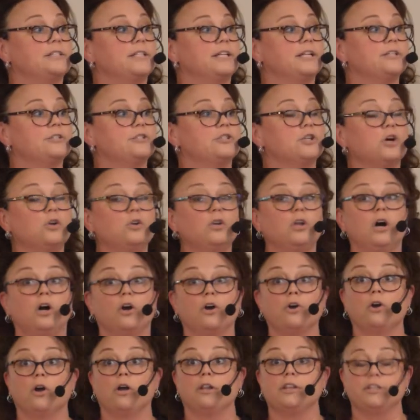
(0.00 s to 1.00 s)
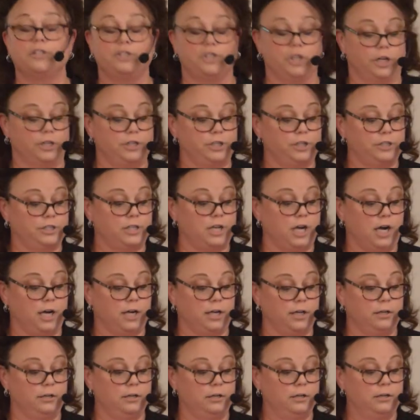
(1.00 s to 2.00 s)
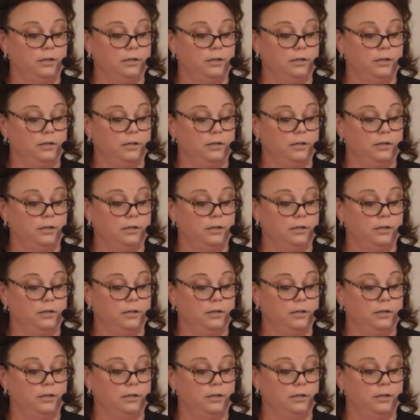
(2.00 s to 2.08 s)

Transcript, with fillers: that is no longer on the judge's docket.